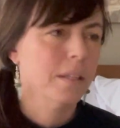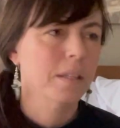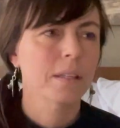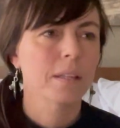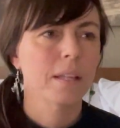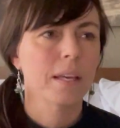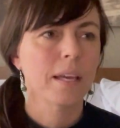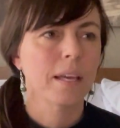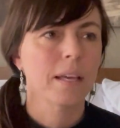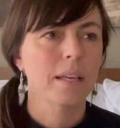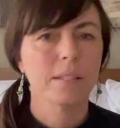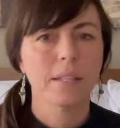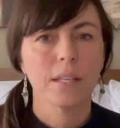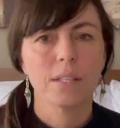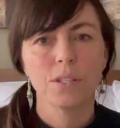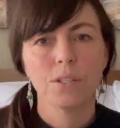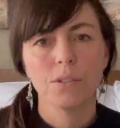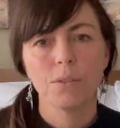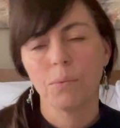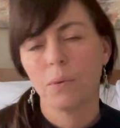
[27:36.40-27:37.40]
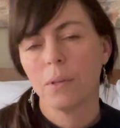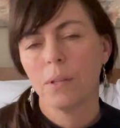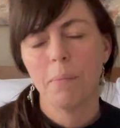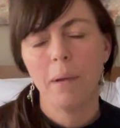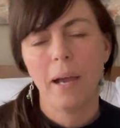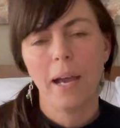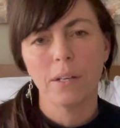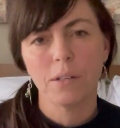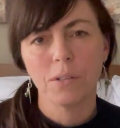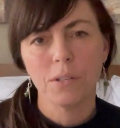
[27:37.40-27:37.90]
they send you, well, the
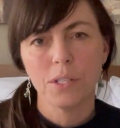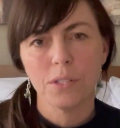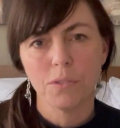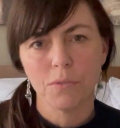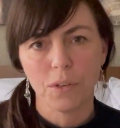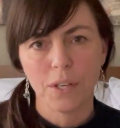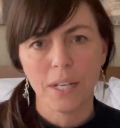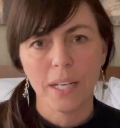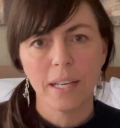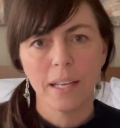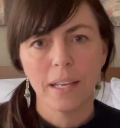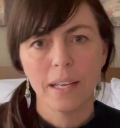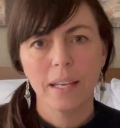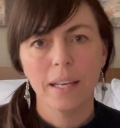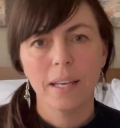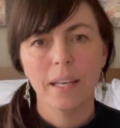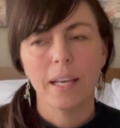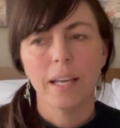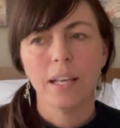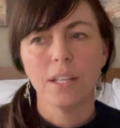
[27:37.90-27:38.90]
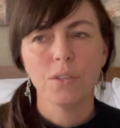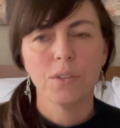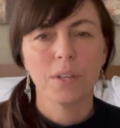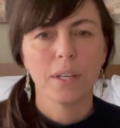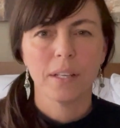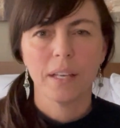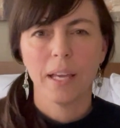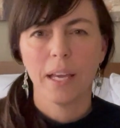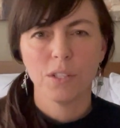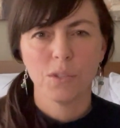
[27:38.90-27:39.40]
pattern is free, and you
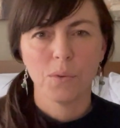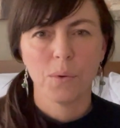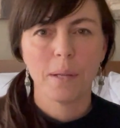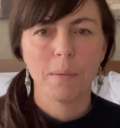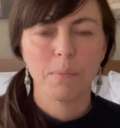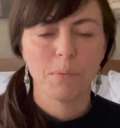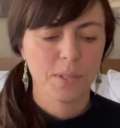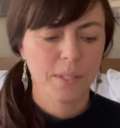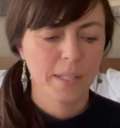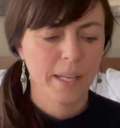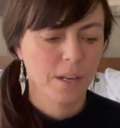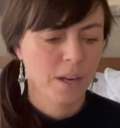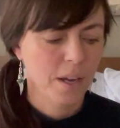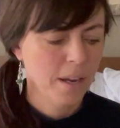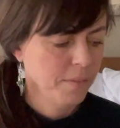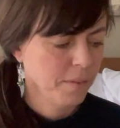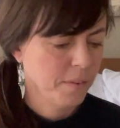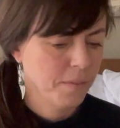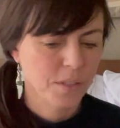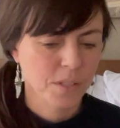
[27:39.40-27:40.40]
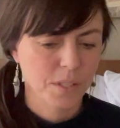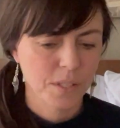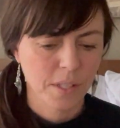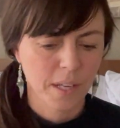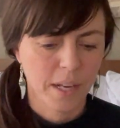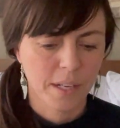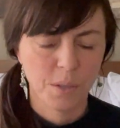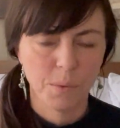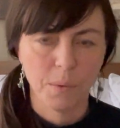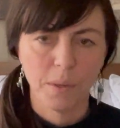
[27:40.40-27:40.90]
can get 20% off if you
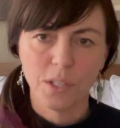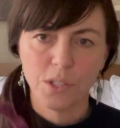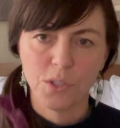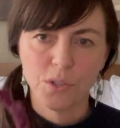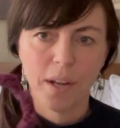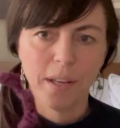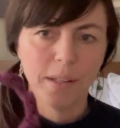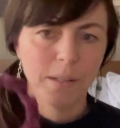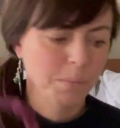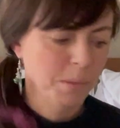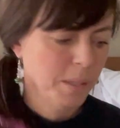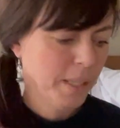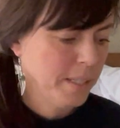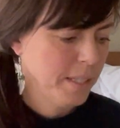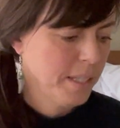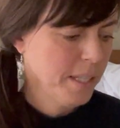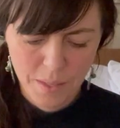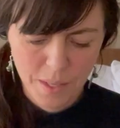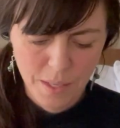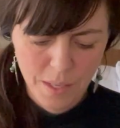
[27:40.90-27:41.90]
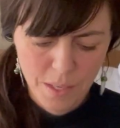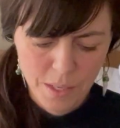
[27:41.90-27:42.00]
decide you want to try the Plenty.